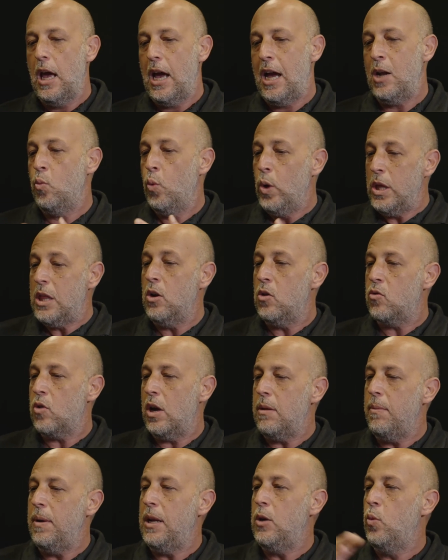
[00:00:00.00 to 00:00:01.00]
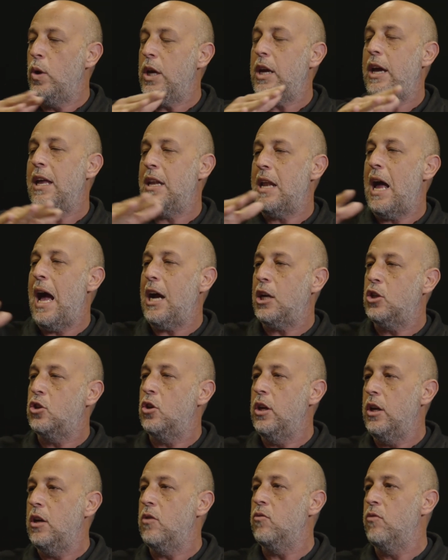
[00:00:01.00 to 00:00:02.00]
And with Incredibuild, we can
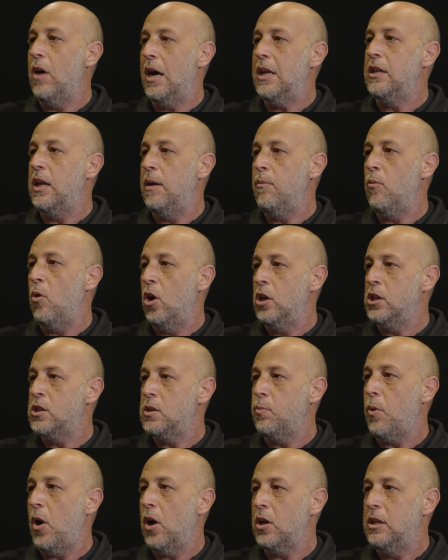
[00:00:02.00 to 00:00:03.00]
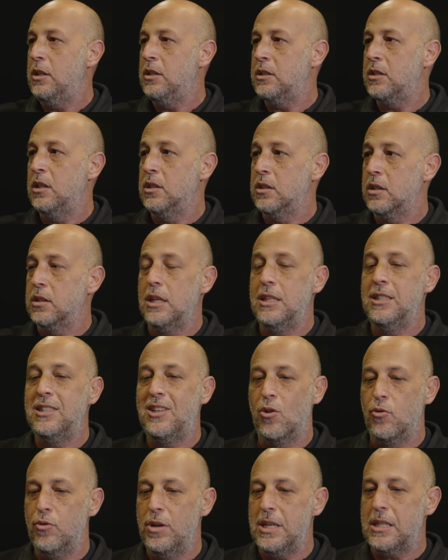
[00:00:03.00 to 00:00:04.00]
actually run them on Spot instance. And
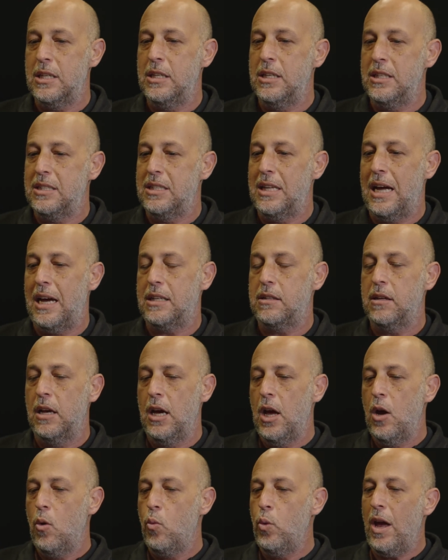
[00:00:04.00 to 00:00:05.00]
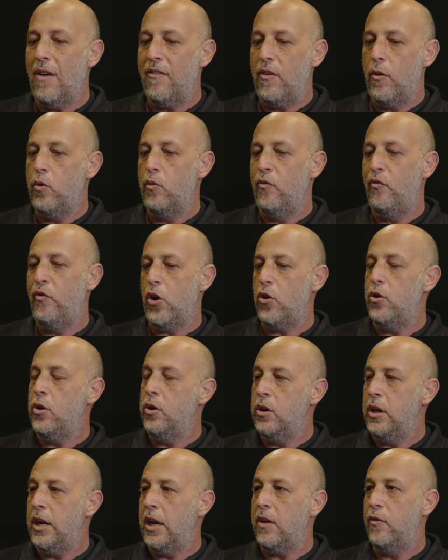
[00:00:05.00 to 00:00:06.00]
the reason is that we have a
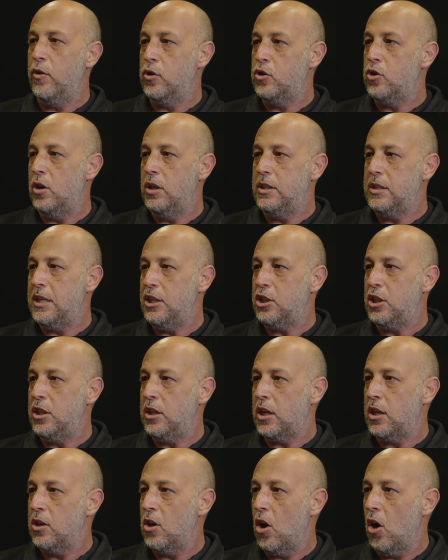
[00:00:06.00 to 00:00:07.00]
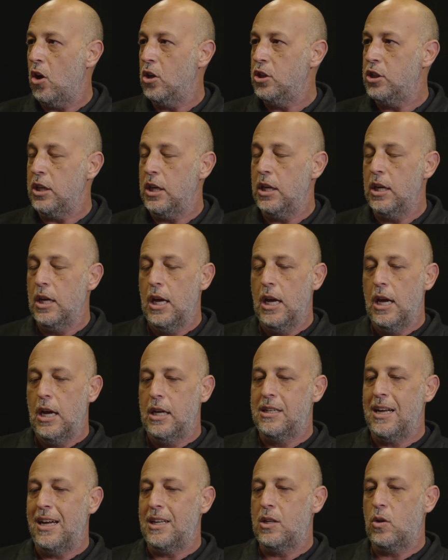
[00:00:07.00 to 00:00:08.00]
very unique virtualization technology
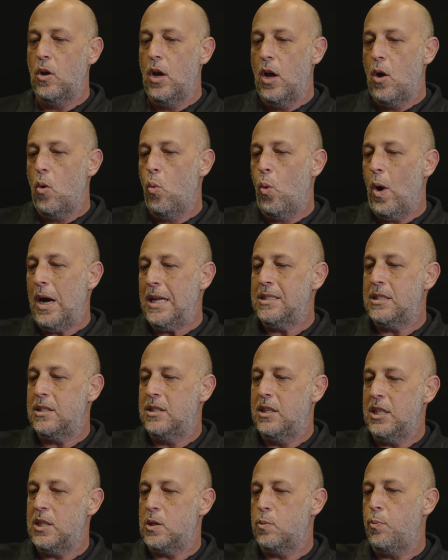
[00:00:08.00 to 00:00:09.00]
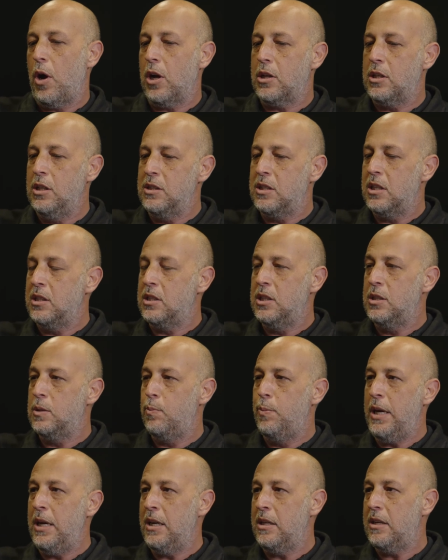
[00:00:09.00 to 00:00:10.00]
that once this Spot instance is
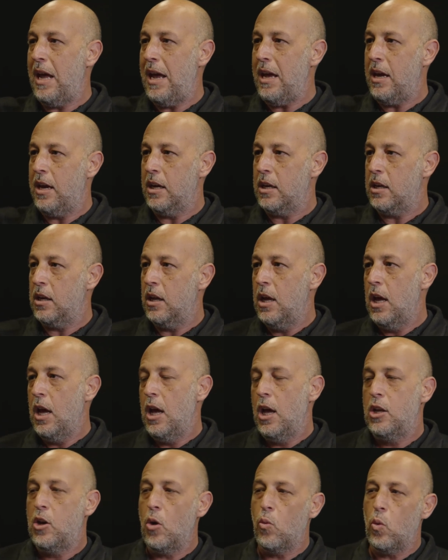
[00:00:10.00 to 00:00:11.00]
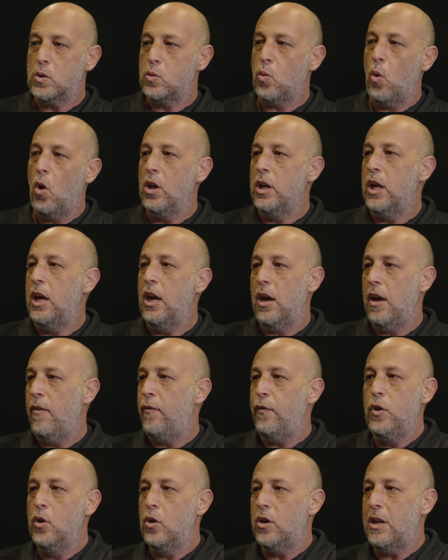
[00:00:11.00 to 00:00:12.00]
being taken, there was only a
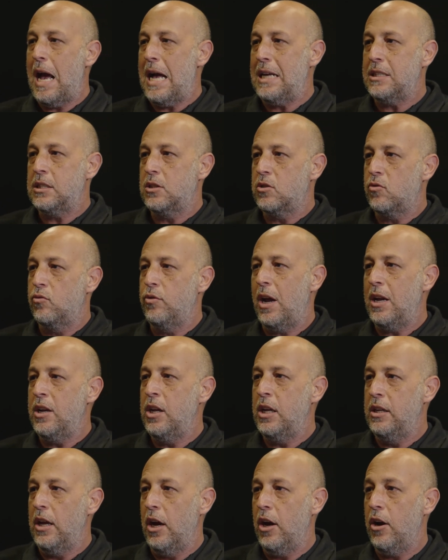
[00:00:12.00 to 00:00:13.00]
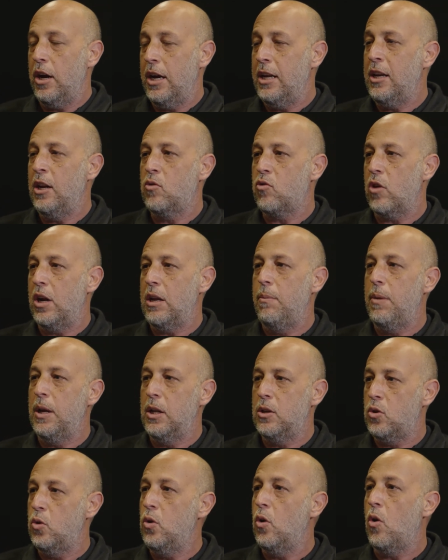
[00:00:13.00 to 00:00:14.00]
few tasks running there, and
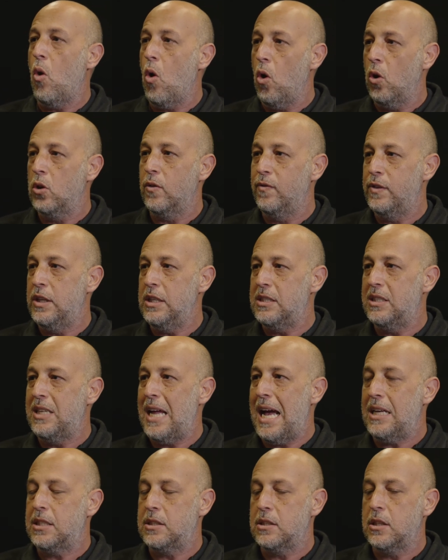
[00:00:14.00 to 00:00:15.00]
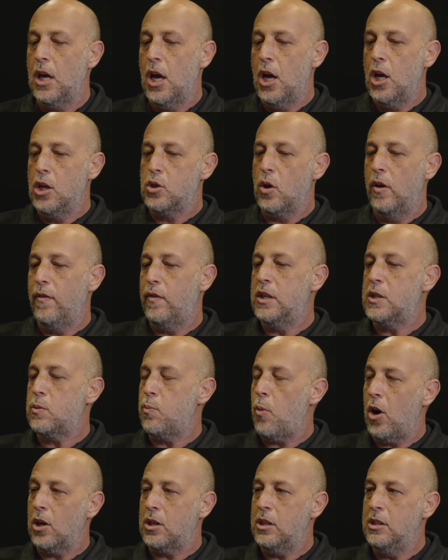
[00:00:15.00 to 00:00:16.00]
Incredibuild took hold of these tasks. So if the
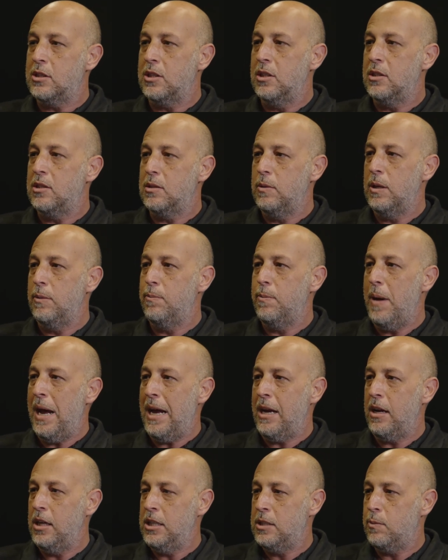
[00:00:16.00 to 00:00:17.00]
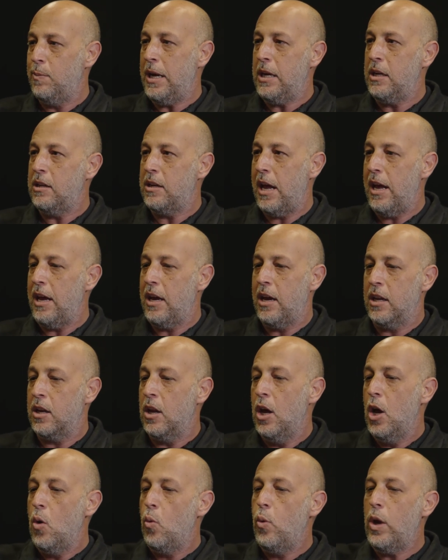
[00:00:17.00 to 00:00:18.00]
Spot instance is being taken,
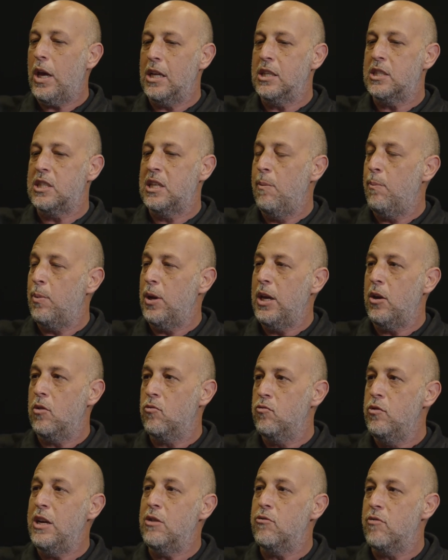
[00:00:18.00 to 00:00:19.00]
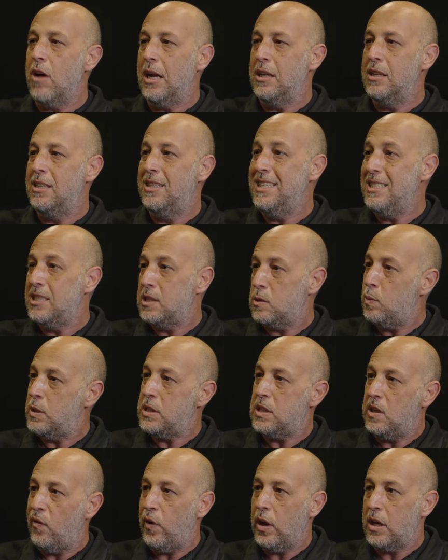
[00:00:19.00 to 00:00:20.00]
we can simply rerun this
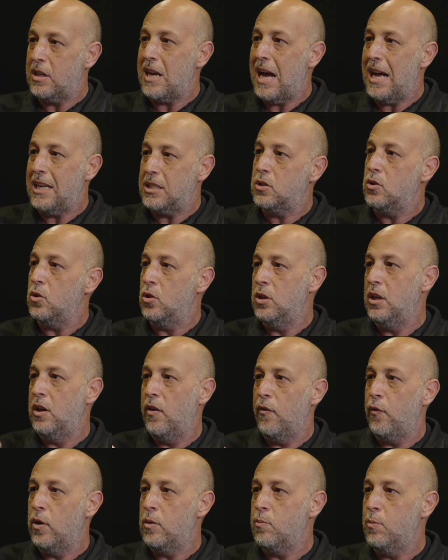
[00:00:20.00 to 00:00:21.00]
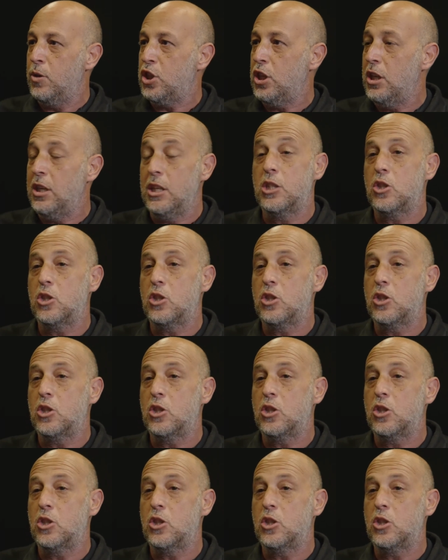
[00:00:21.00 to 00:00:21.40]
specific task on a different machine.